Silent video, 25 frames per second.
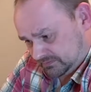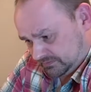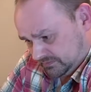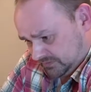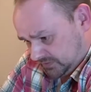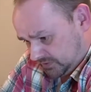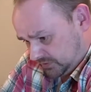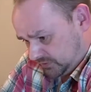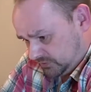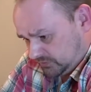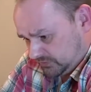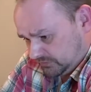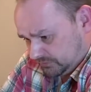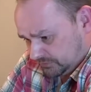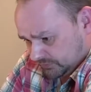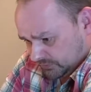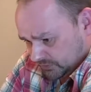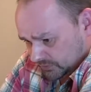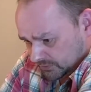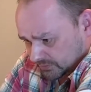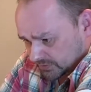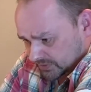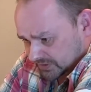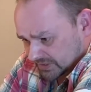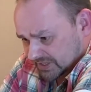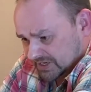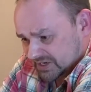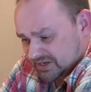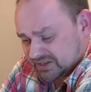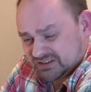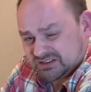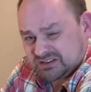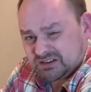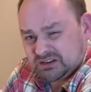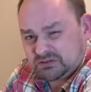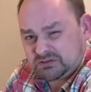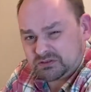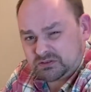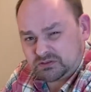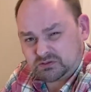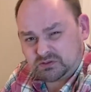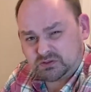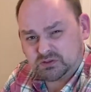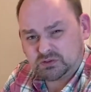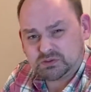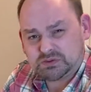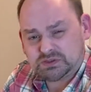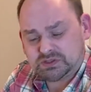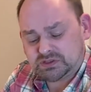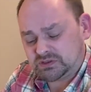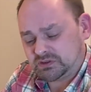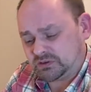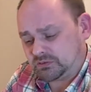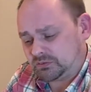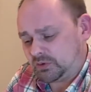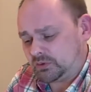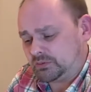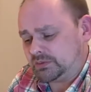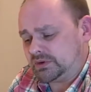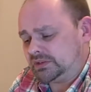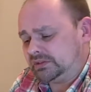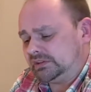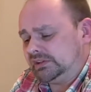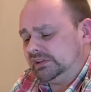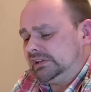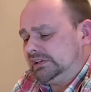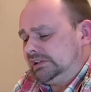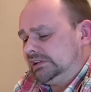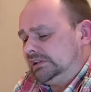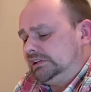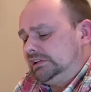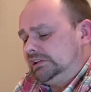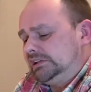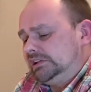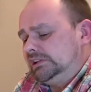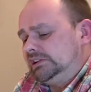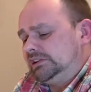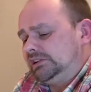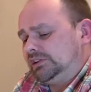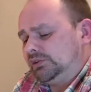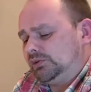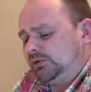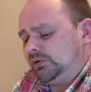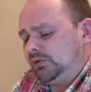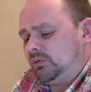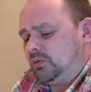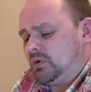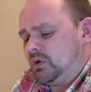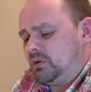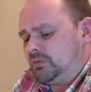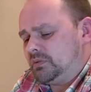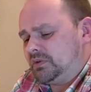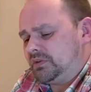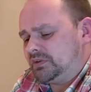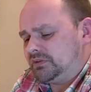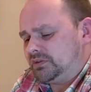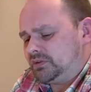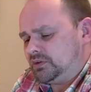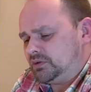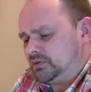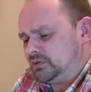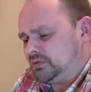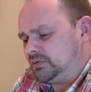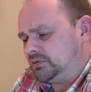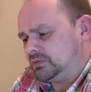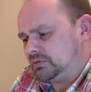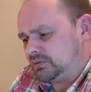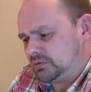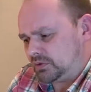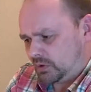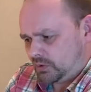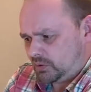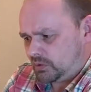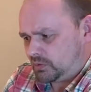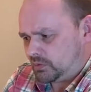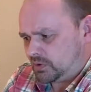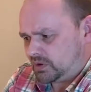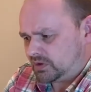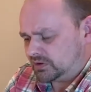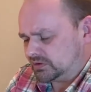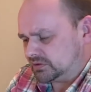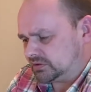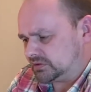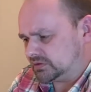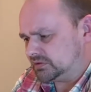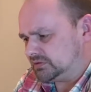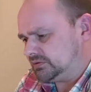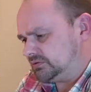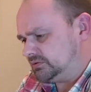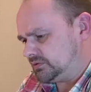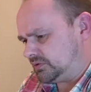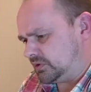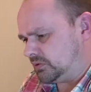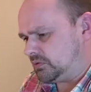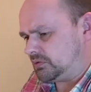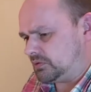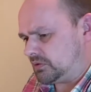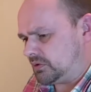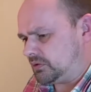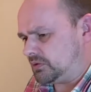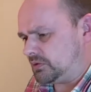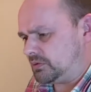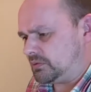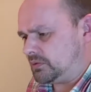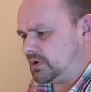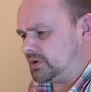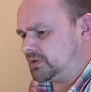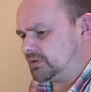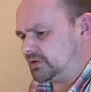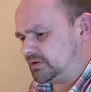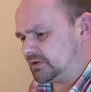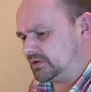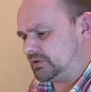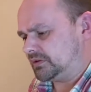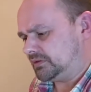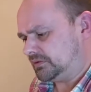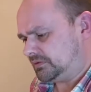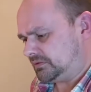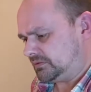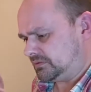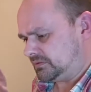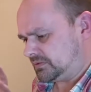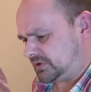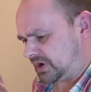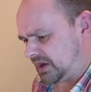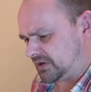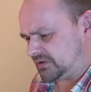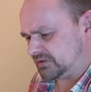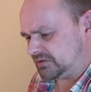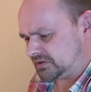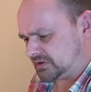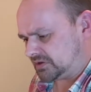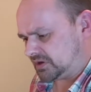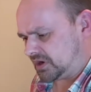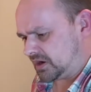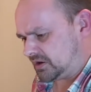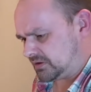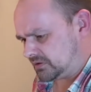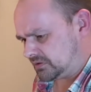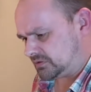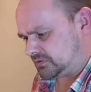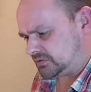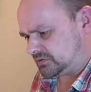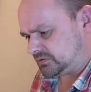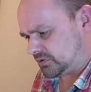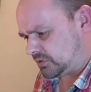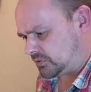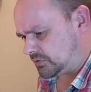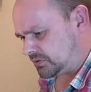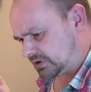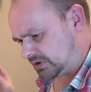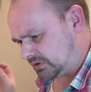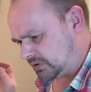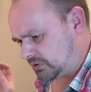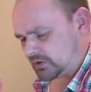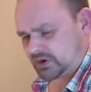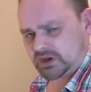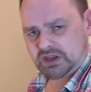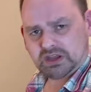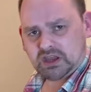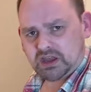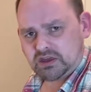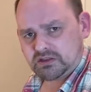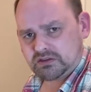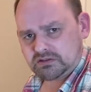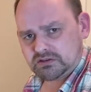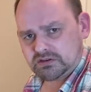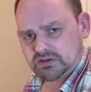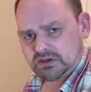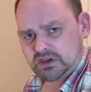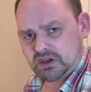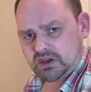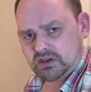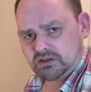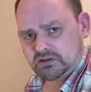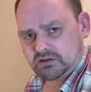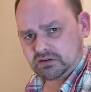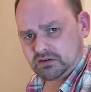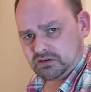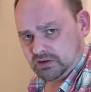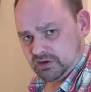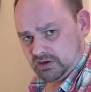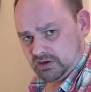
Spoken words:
you've probably had enough of rules at the moment. You know, what with, go to work, don't go to work, gather together, don't go to gather together,